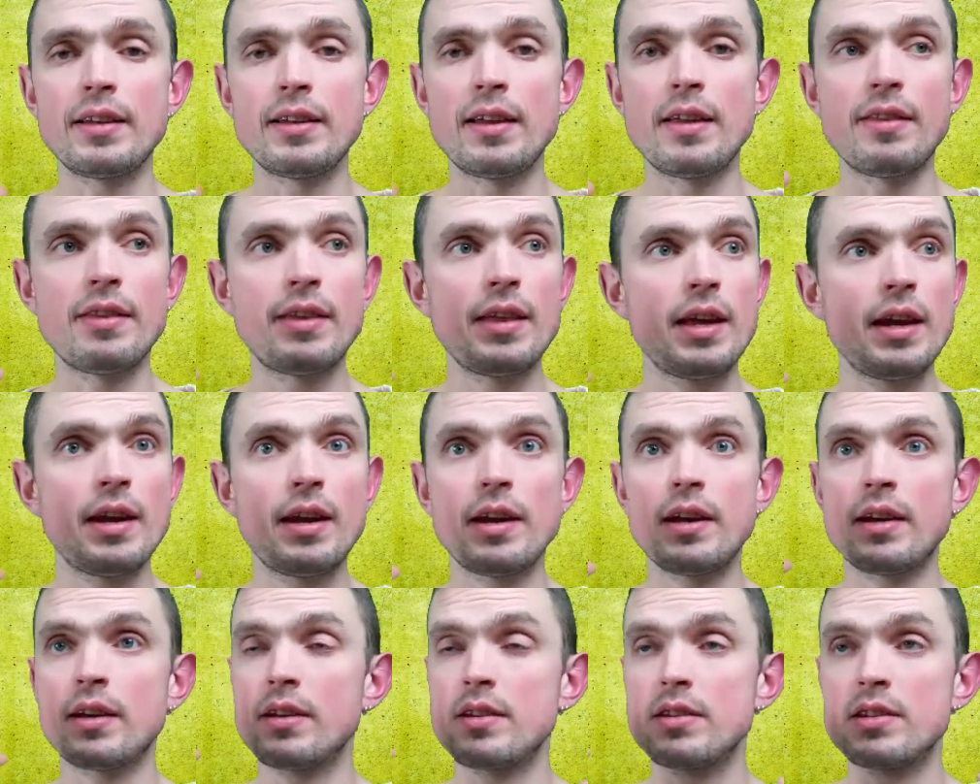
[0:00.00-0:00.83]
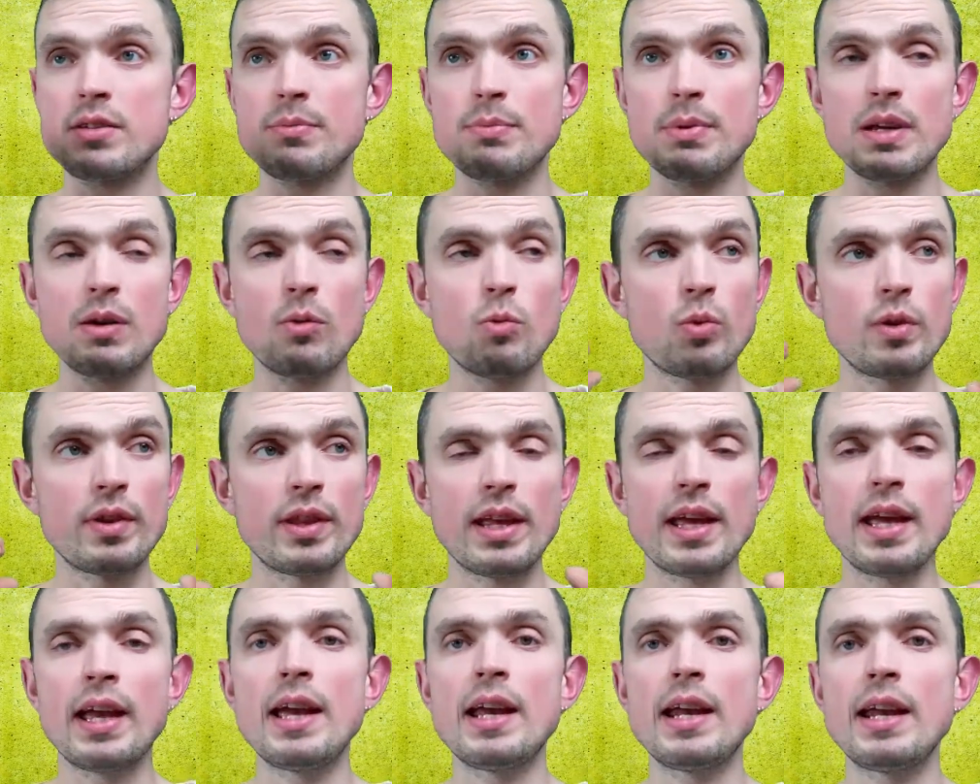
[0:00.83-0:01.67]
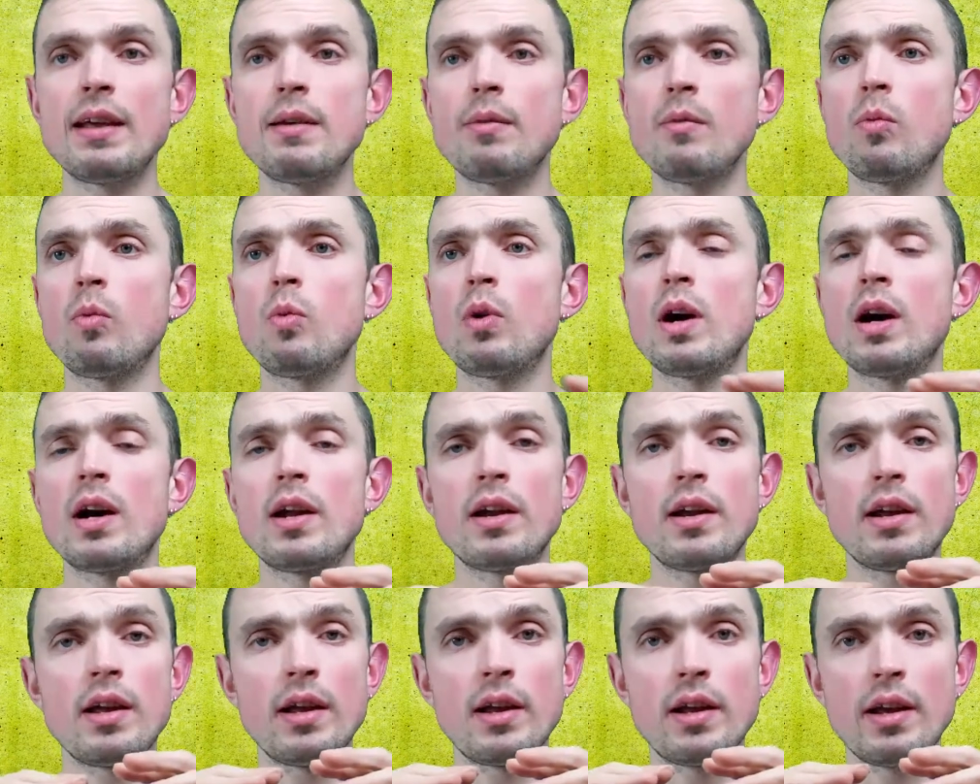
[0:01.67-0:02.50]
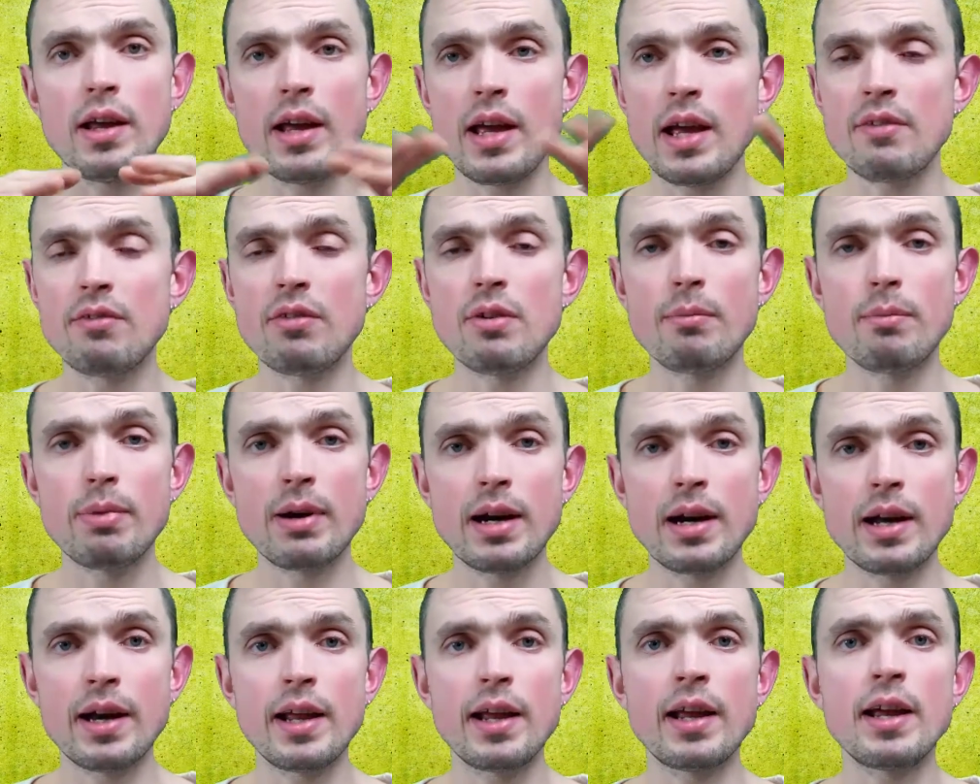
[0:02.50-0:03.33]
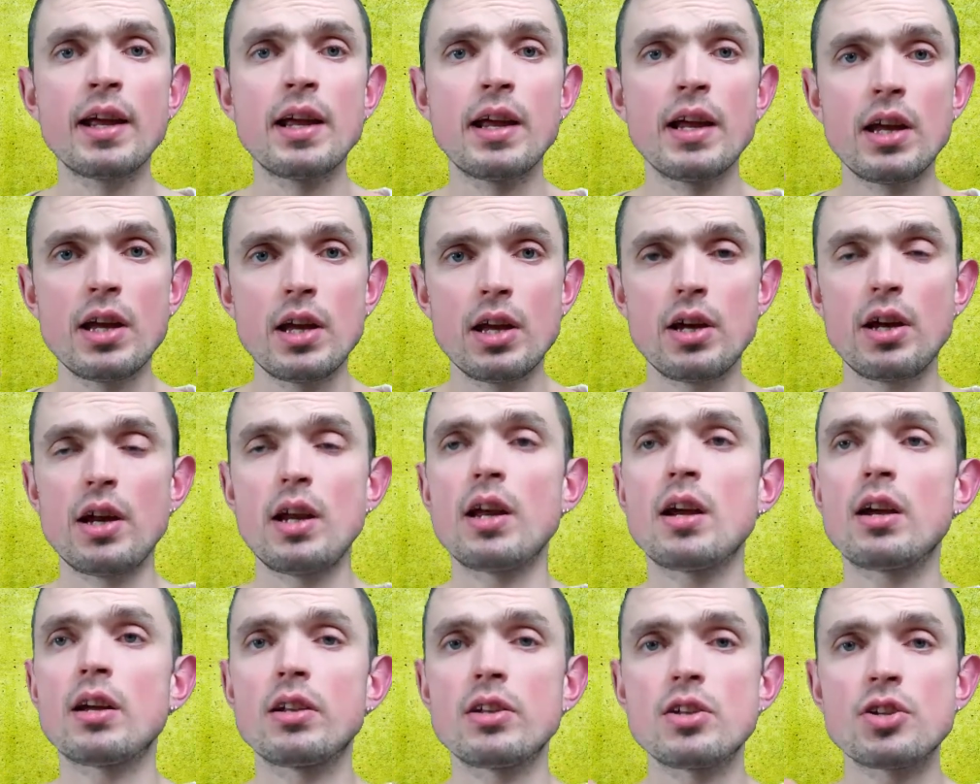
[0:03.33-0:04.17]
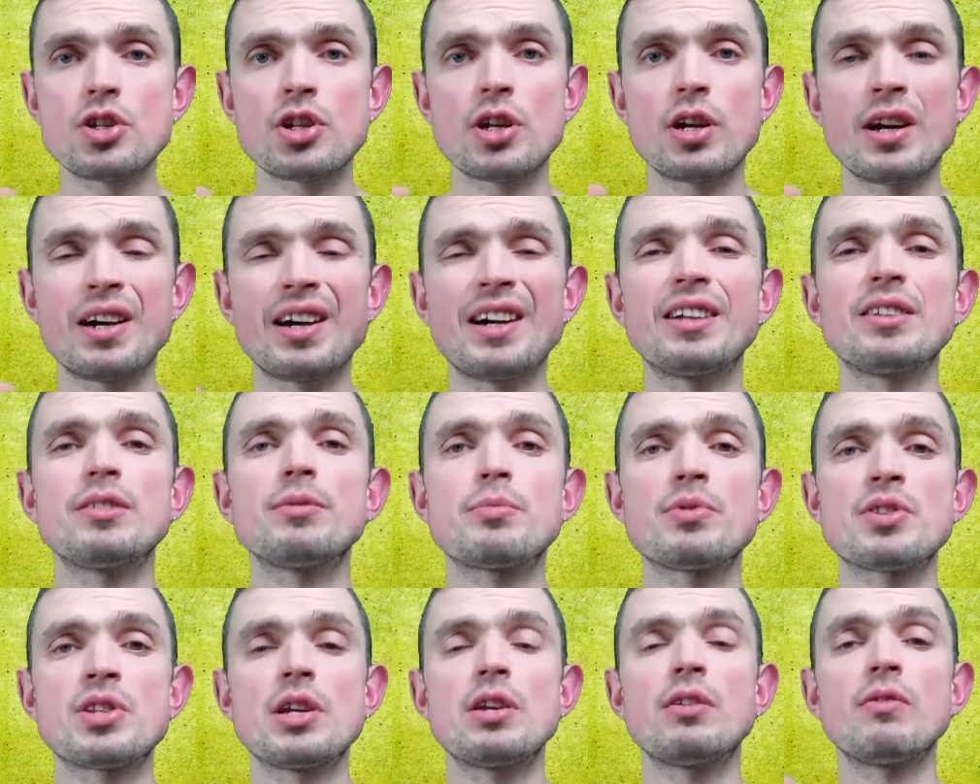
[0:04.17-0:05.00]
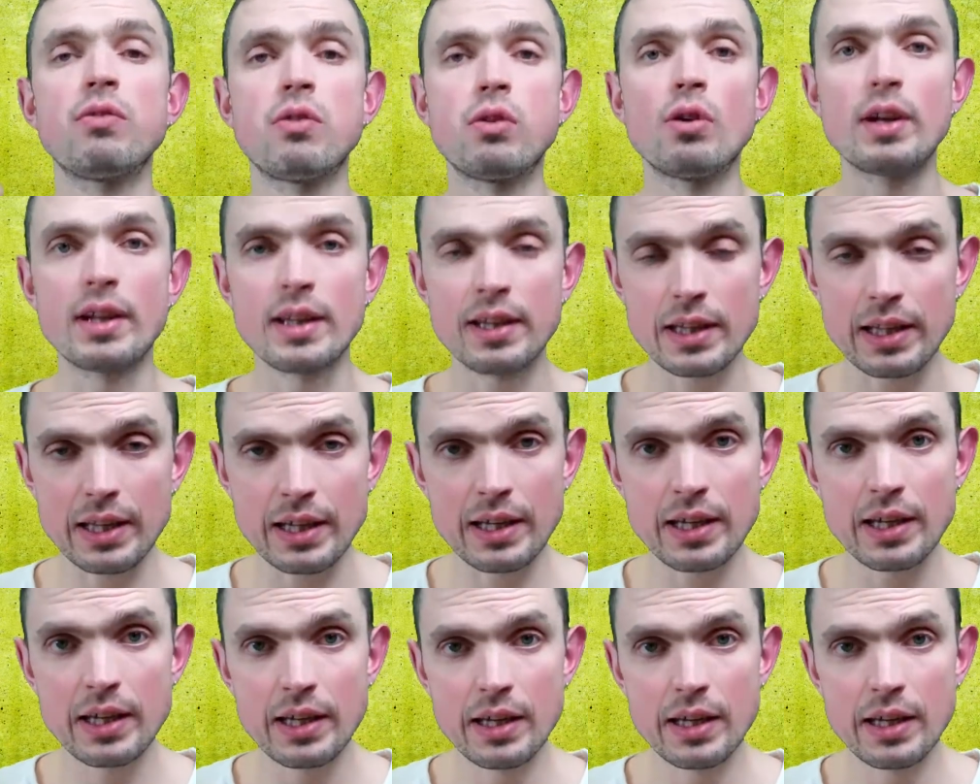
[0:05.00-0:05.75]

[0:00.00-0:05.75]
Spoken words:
And then I can speak with anyone and everybody in English 100% fluently.